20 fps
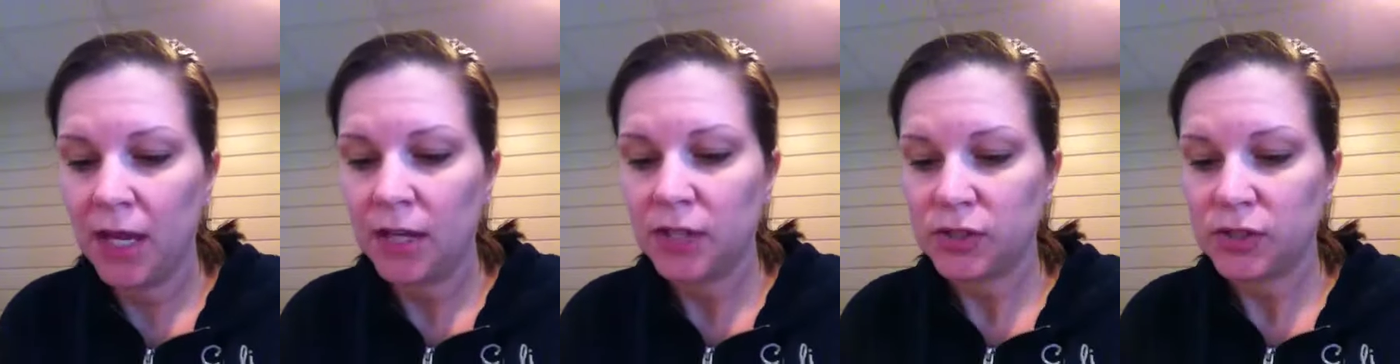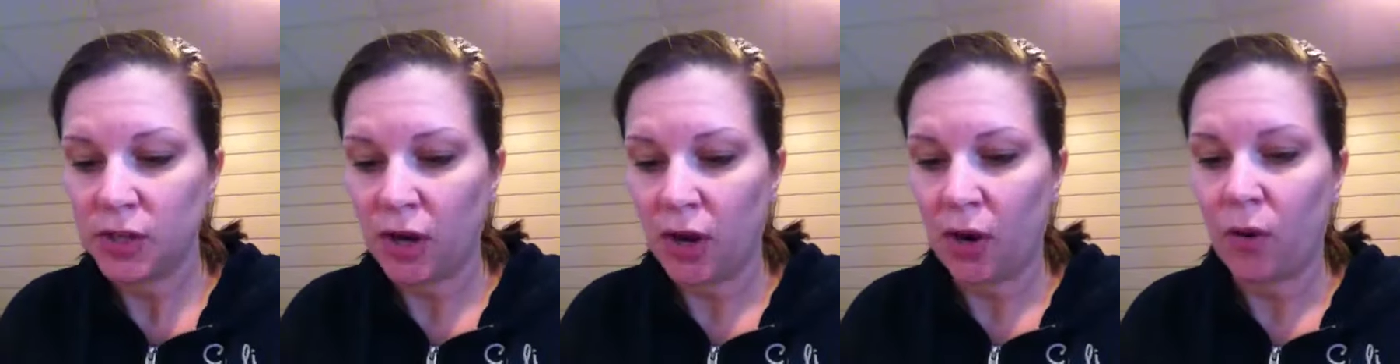
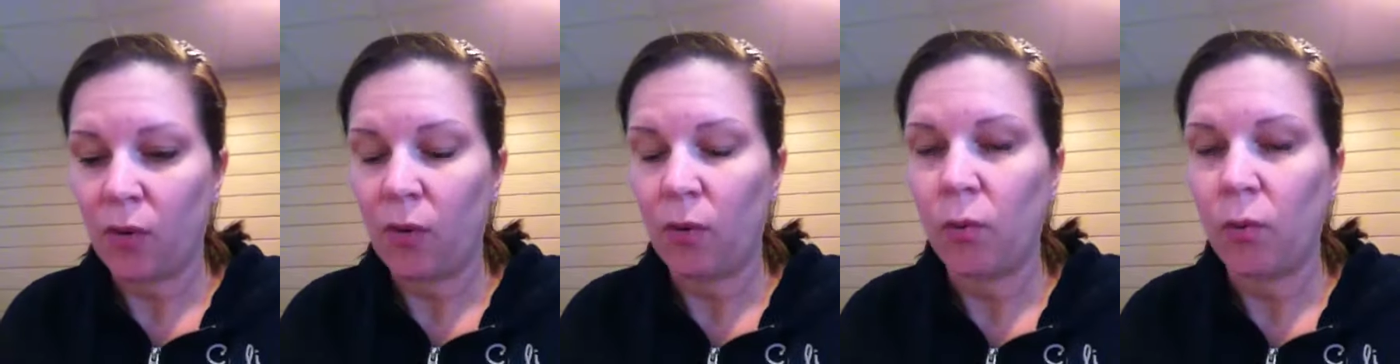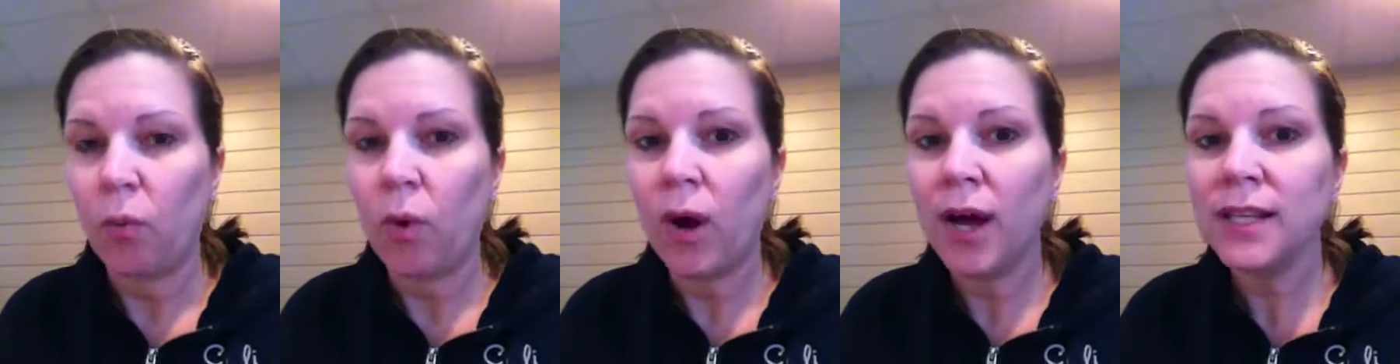So
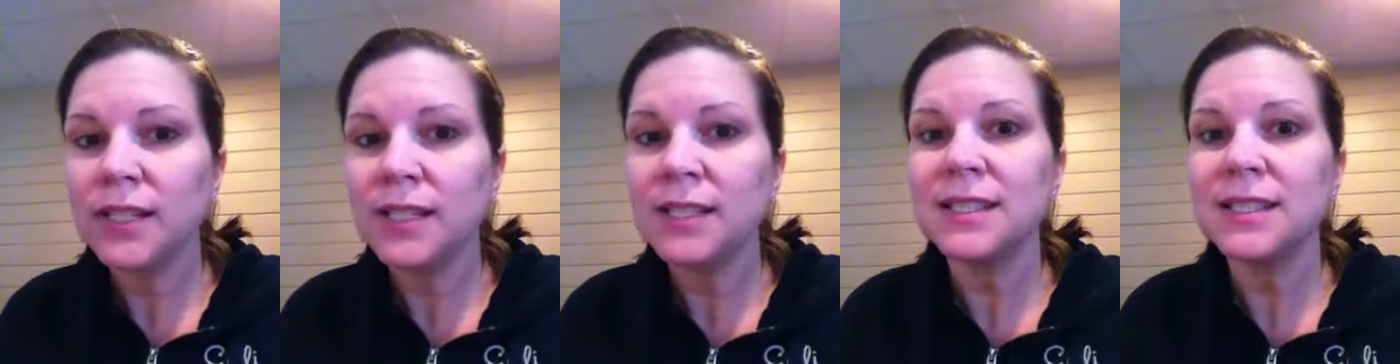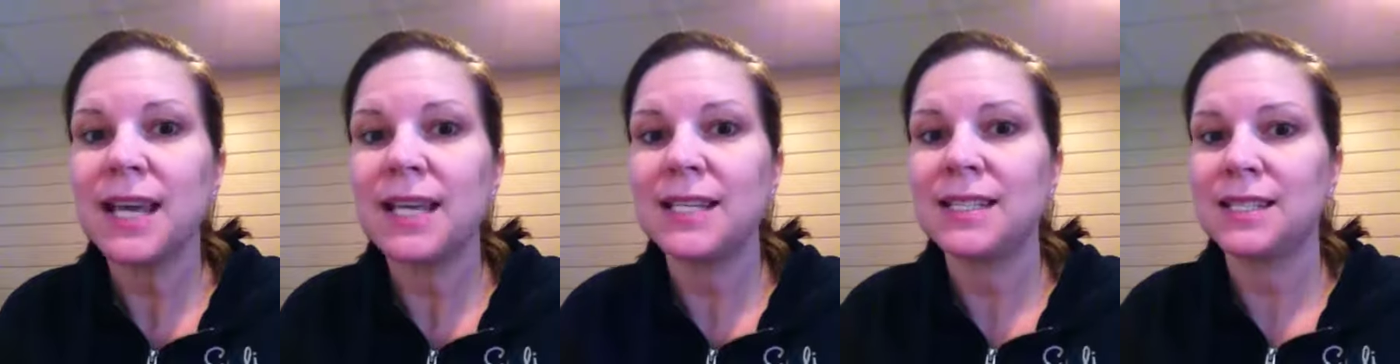what
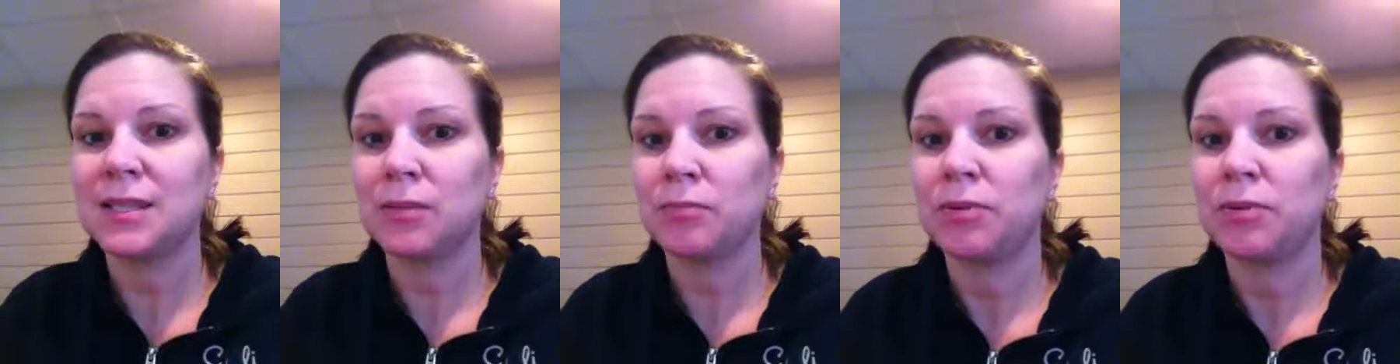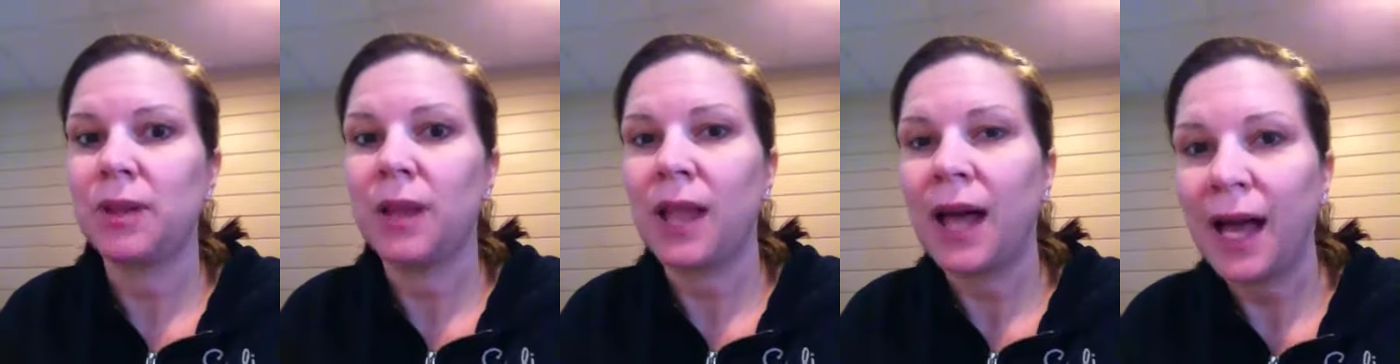does a
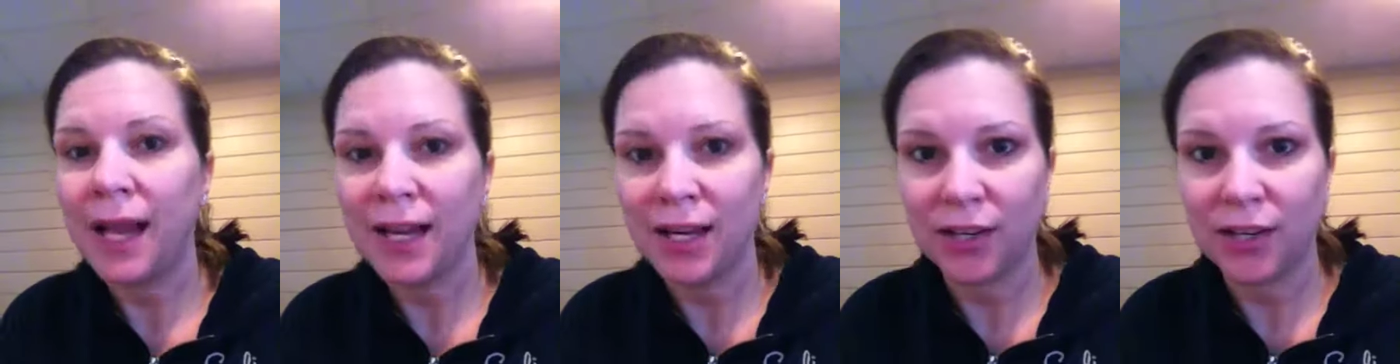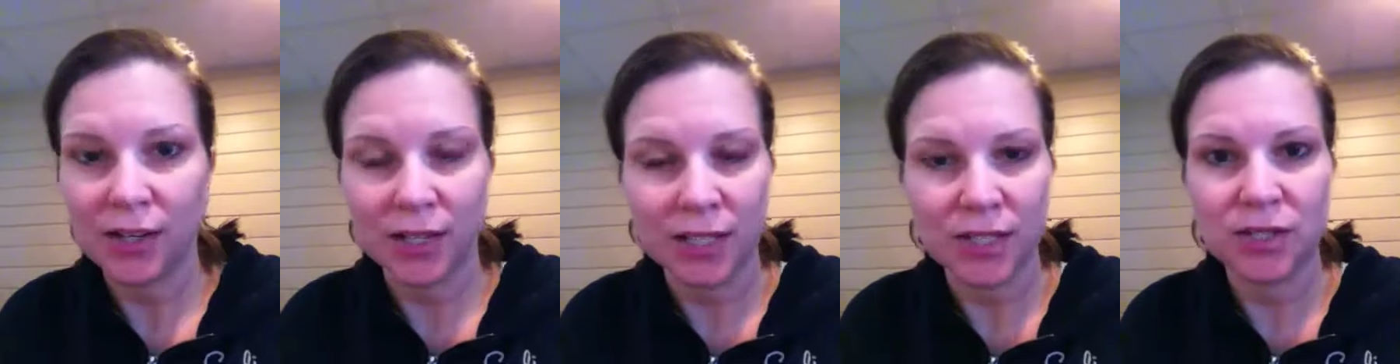
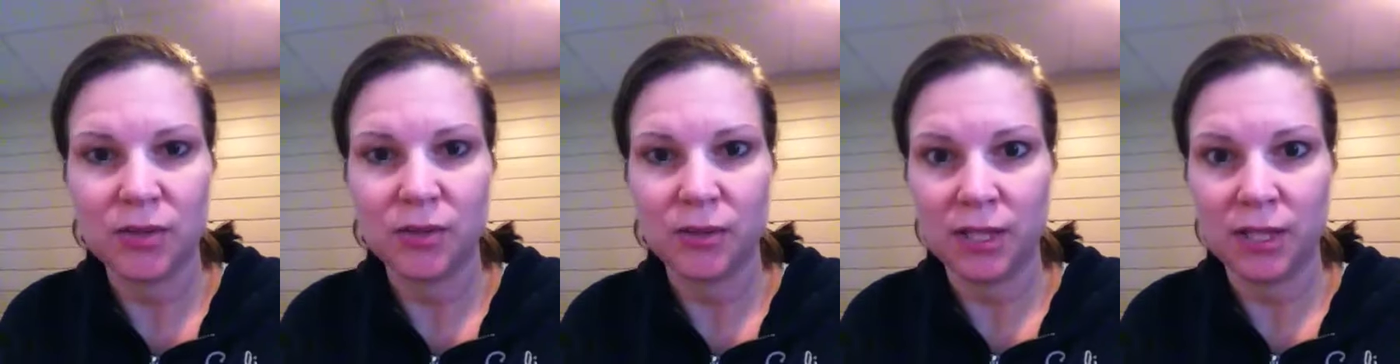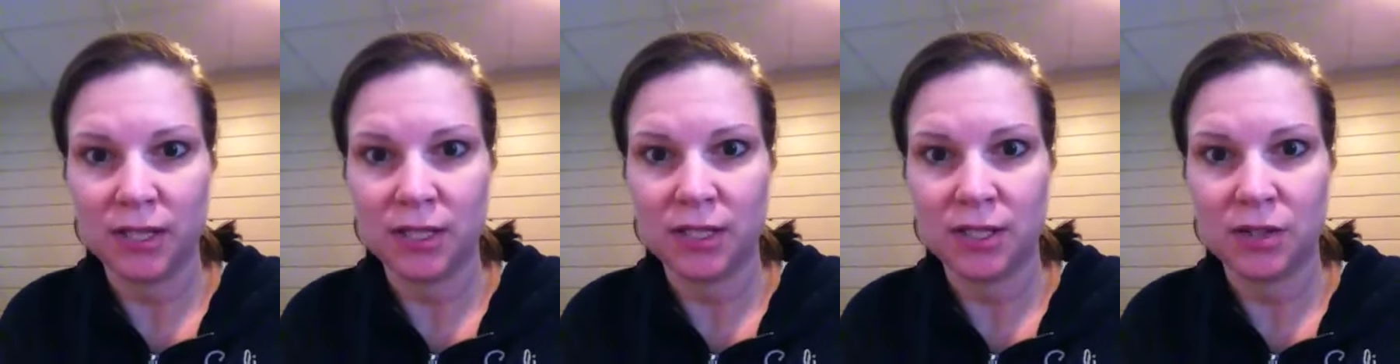supplier into
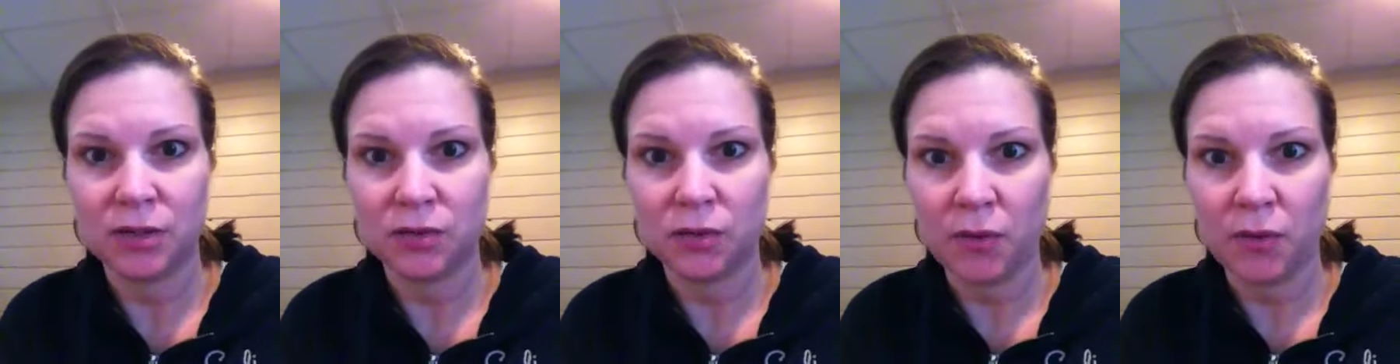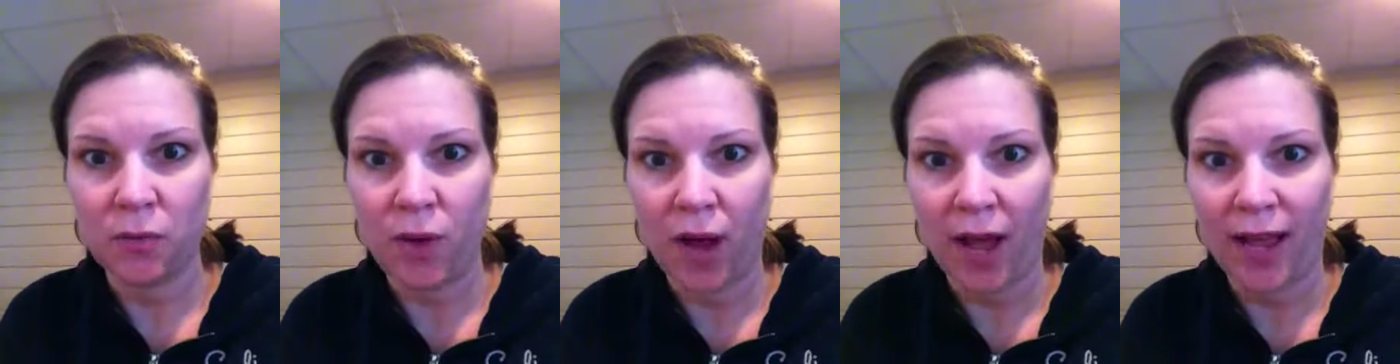an
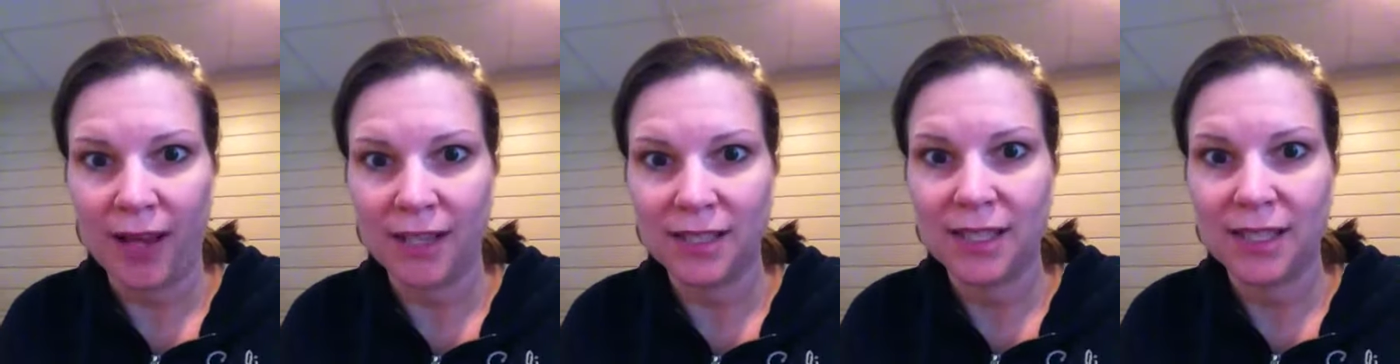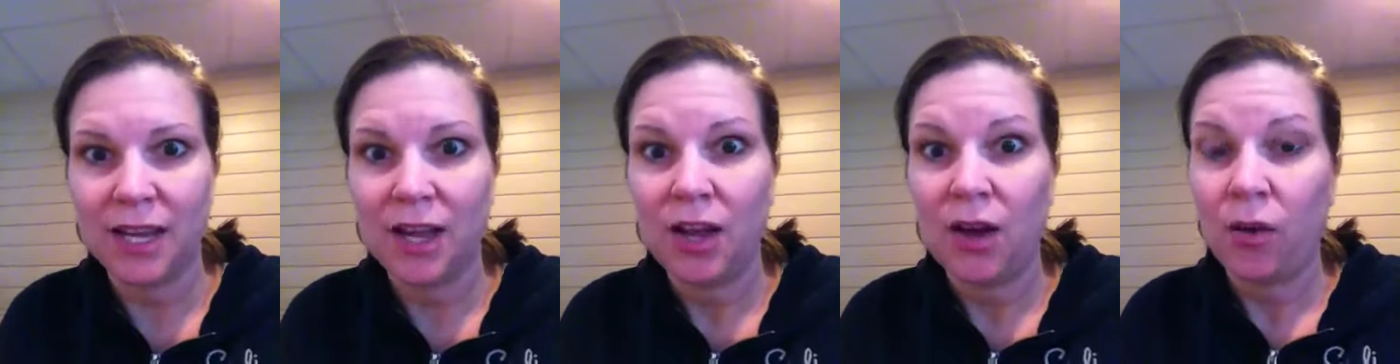industry want?